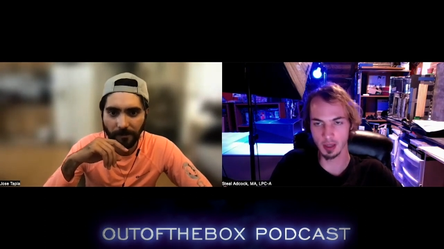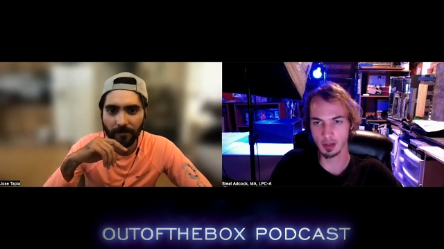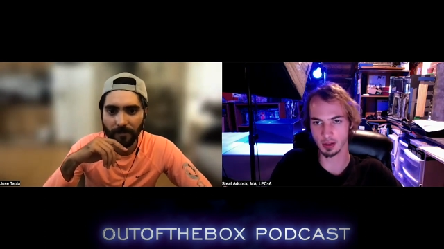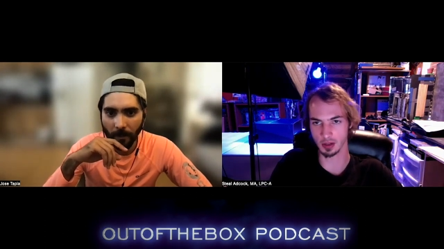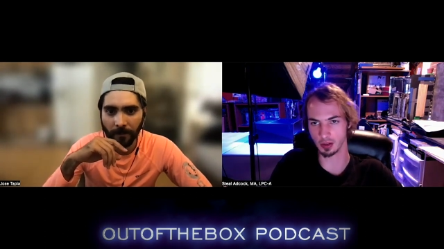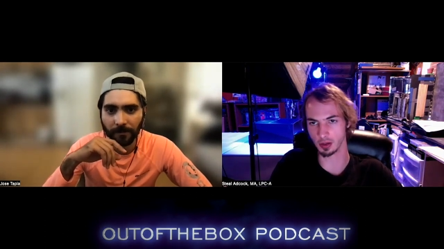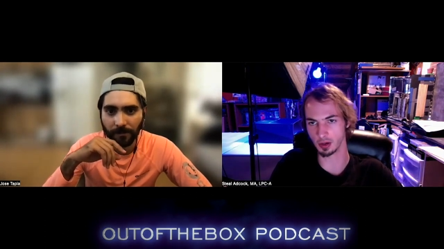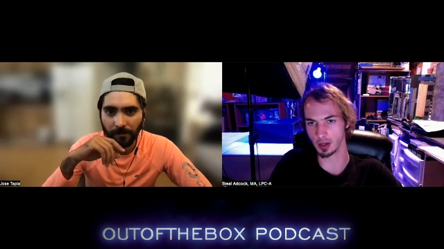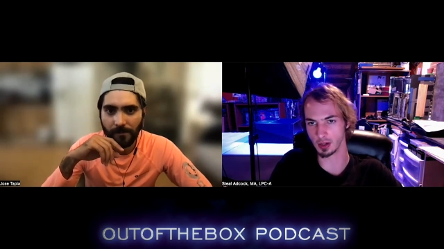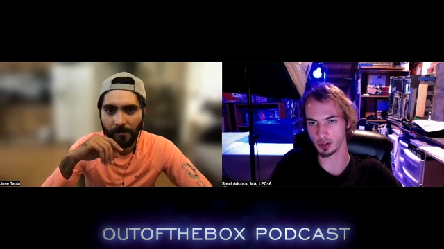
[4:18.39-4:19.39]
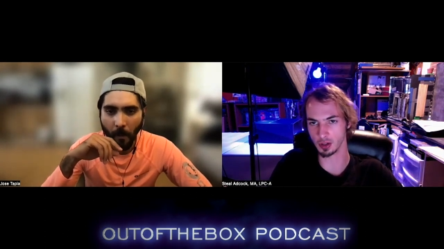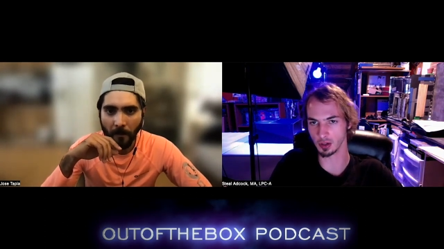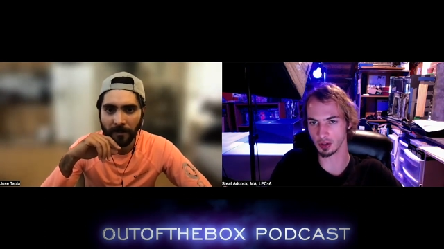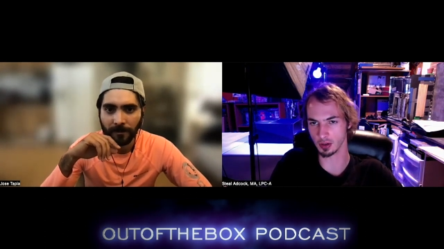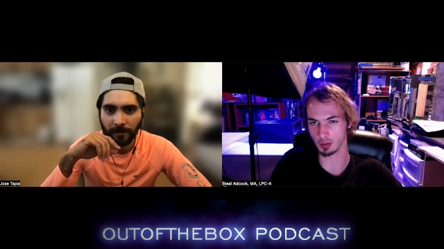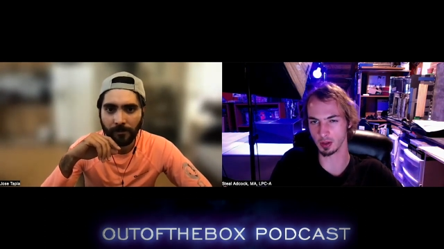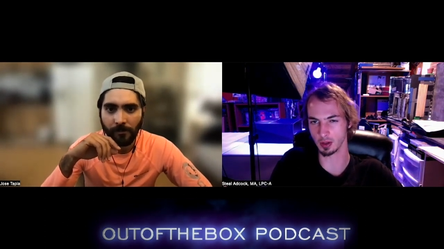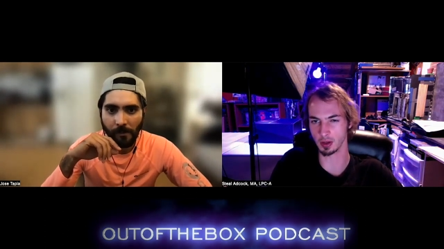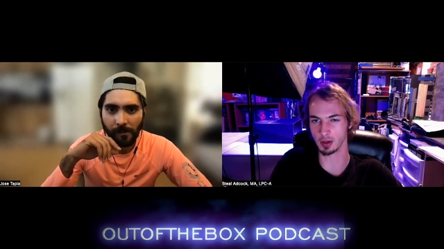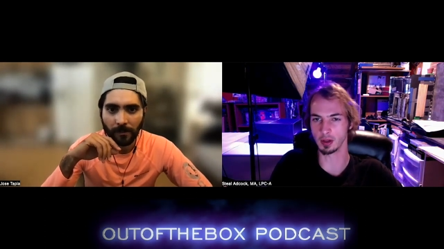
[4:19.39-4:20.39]
Speaker 1: Mm. Synthenasia or something like
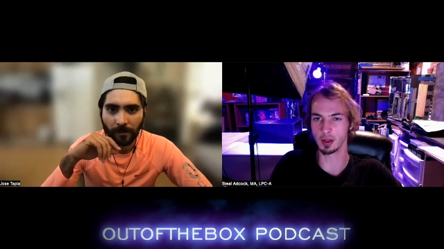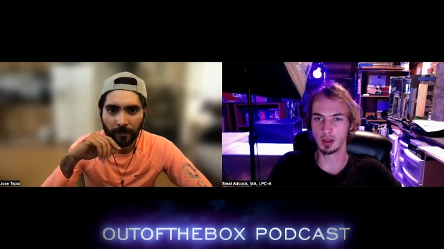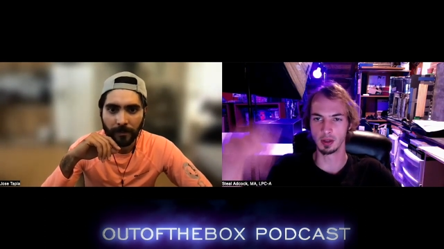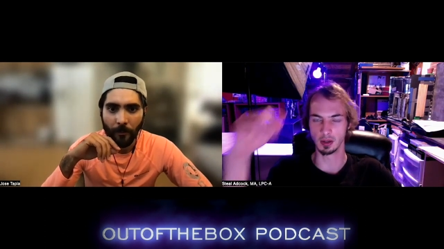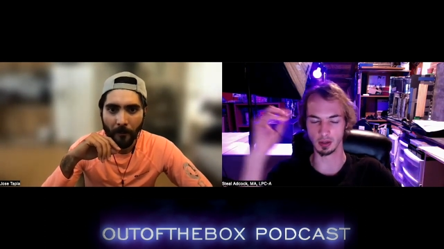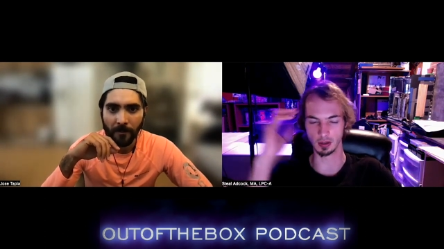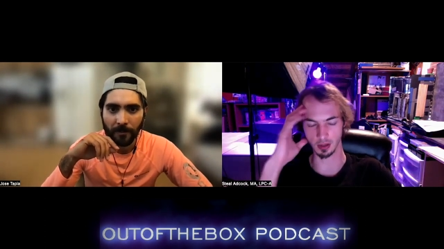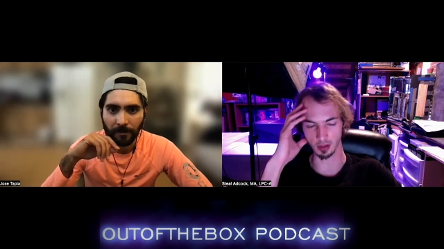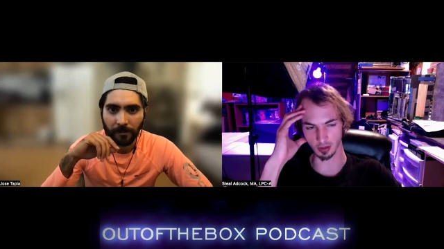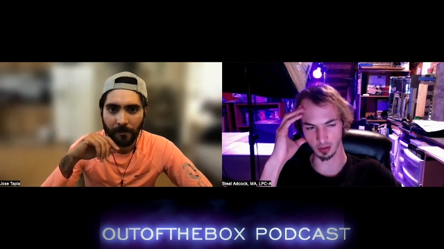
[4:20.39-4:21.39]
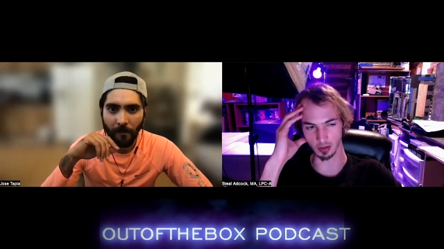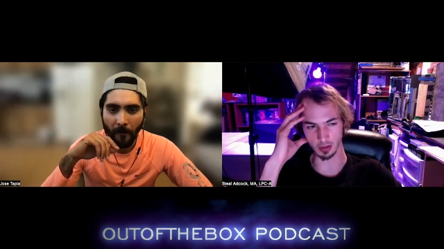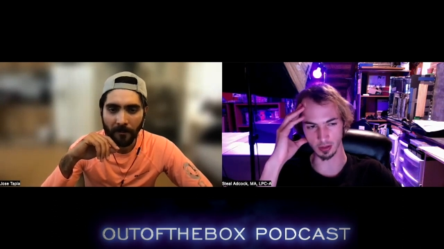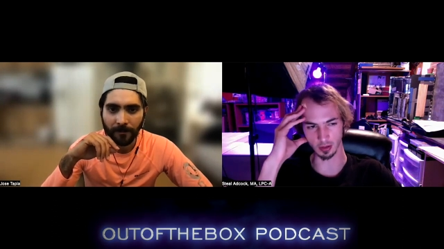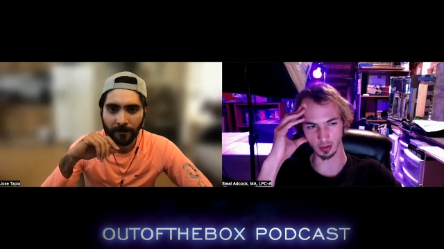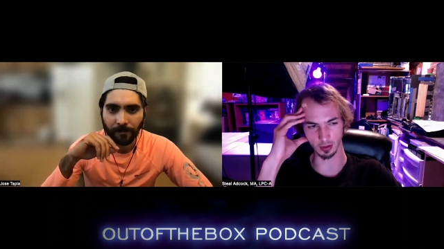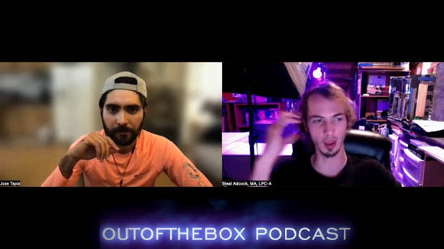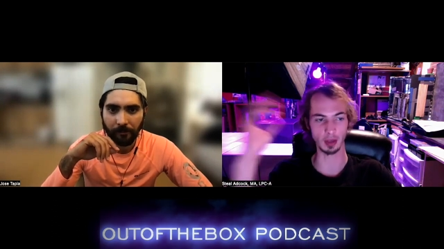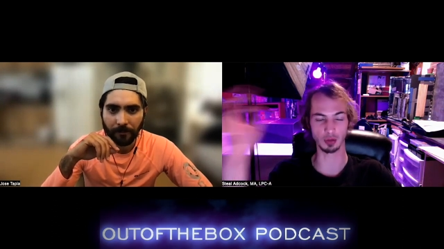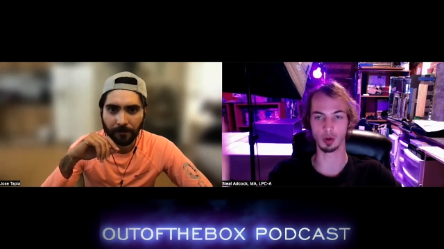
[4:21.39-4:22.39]
that uh, synesthesia.
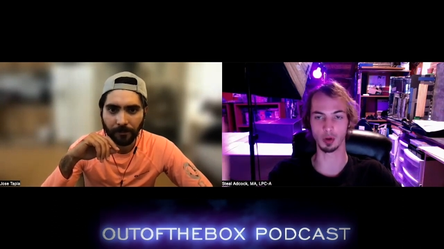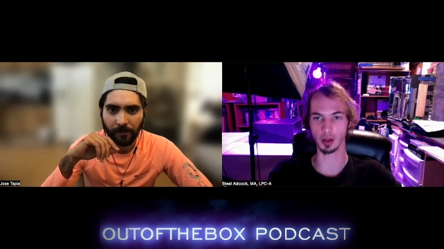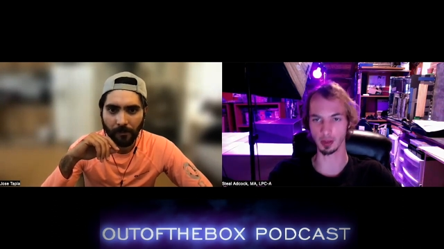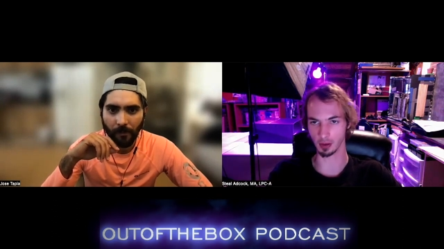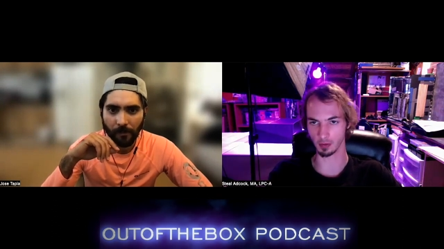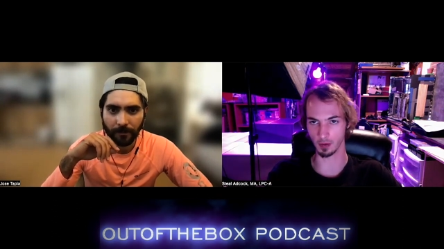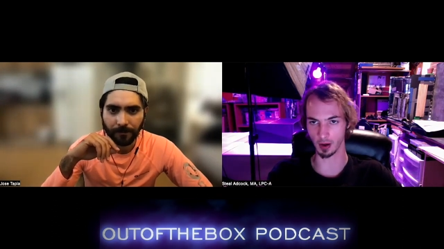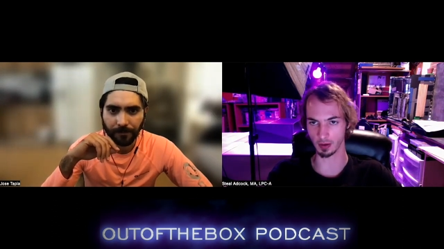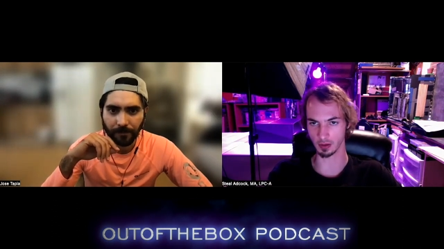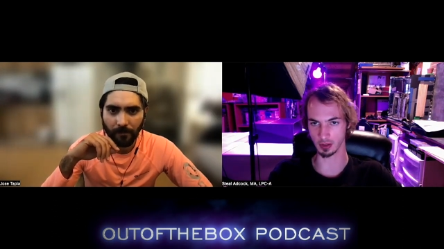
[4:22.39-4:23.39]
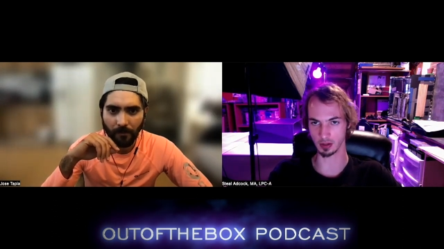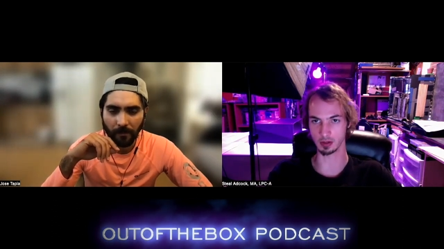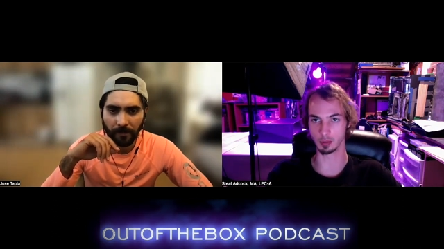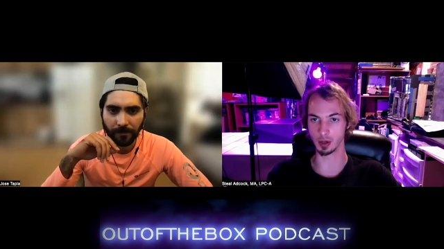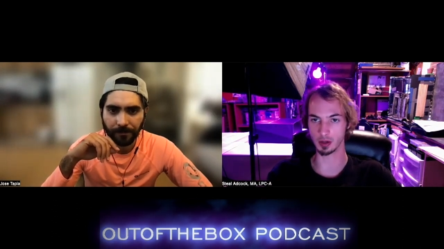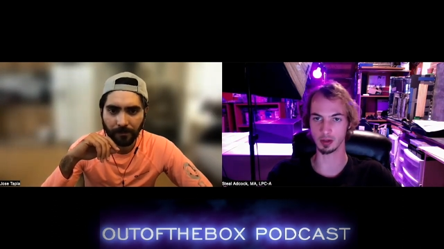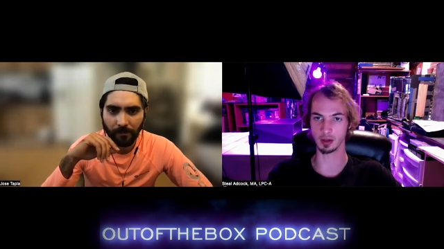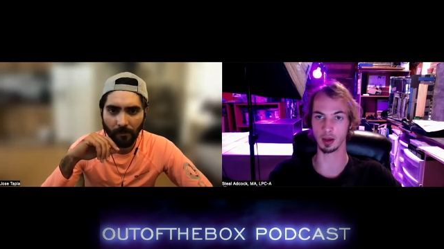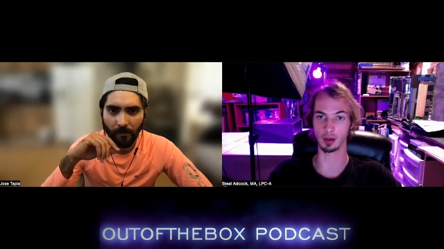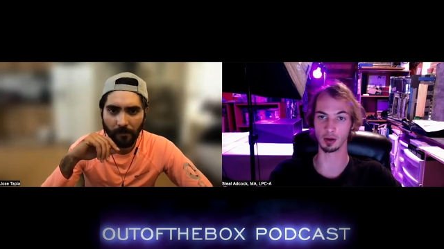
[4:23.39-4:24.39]
It's where like the five senses mix
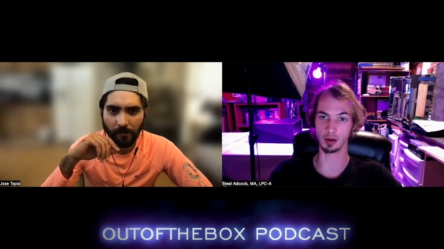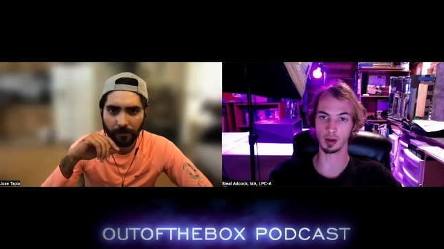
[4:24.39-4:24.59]
together